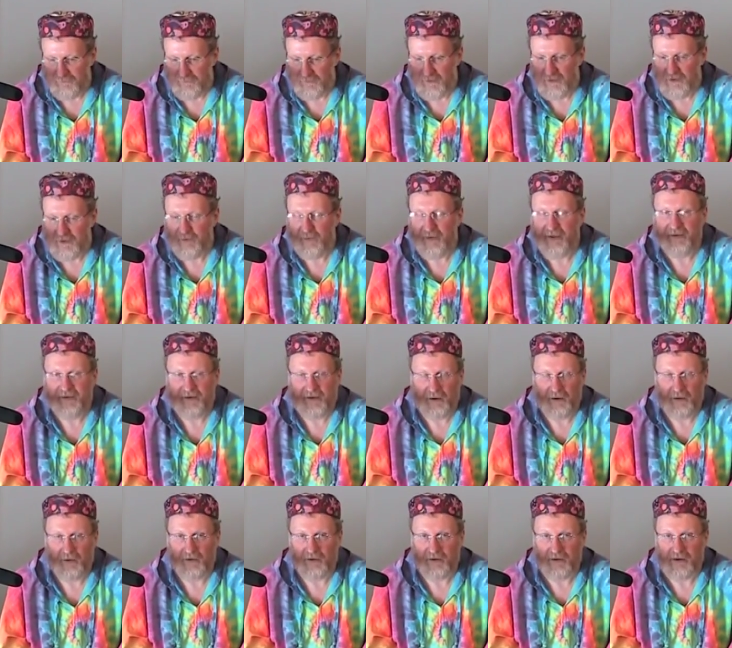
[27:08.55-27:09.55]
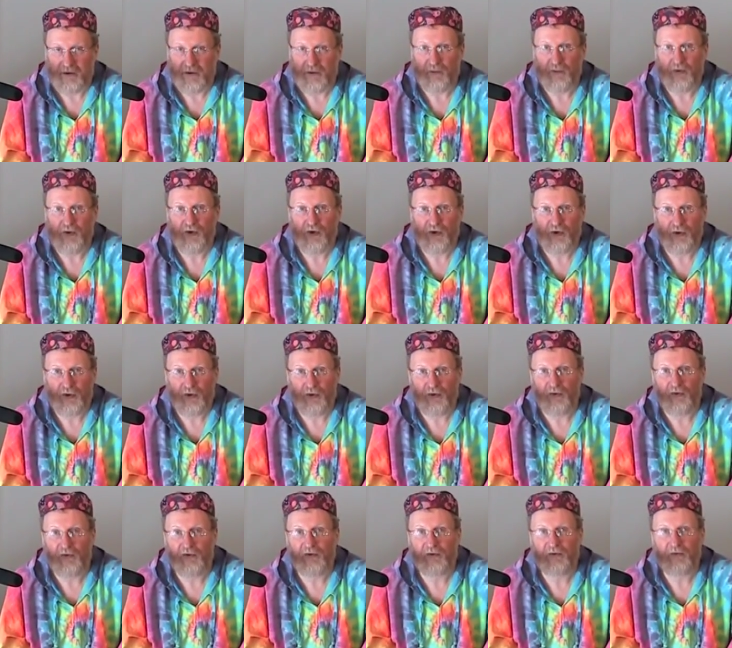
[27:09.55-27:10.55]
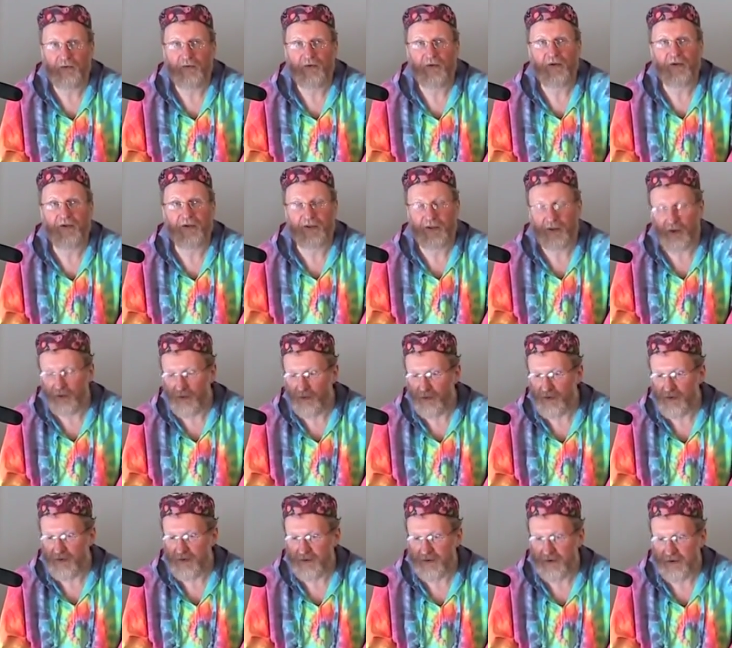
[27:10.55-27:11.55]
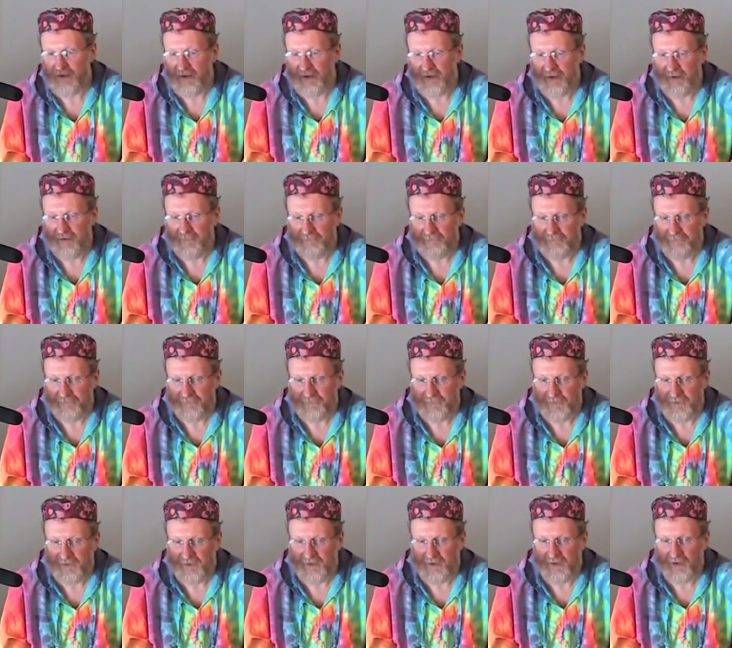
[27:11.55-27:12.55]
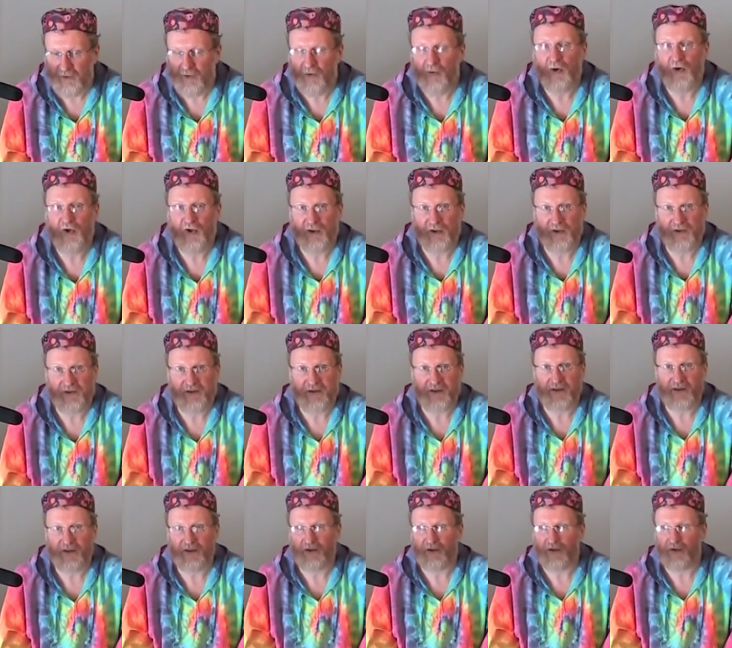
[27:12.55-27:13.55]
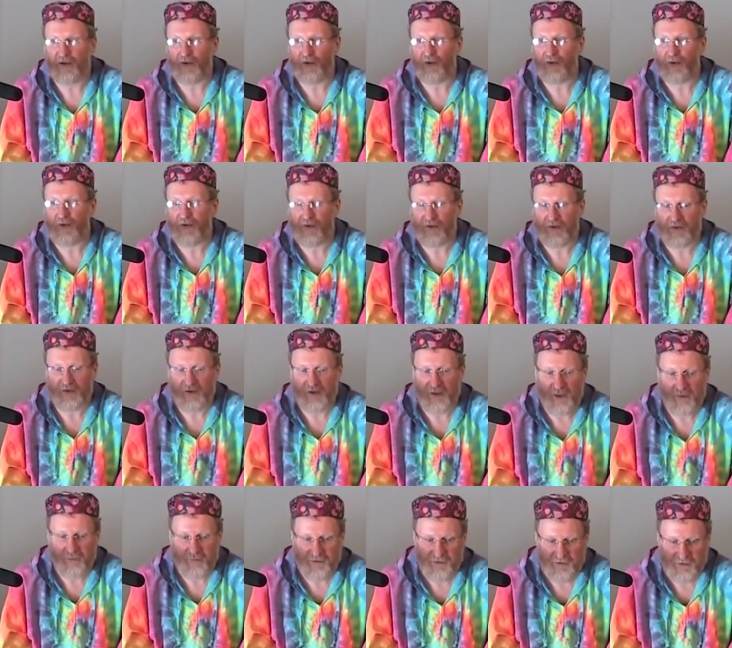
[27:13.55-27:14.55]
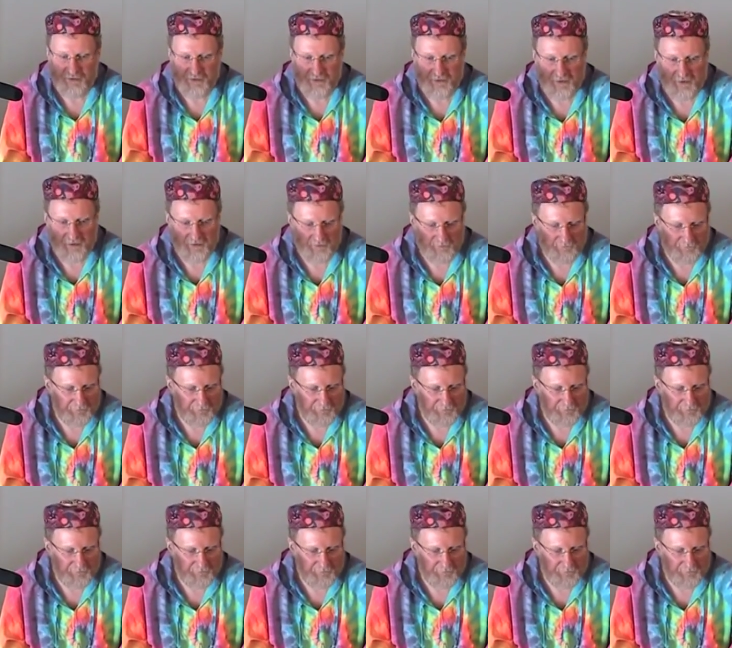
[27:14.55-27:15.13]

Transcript: That's my take on this. We should reduce the, the casualties, reduce the damage in that.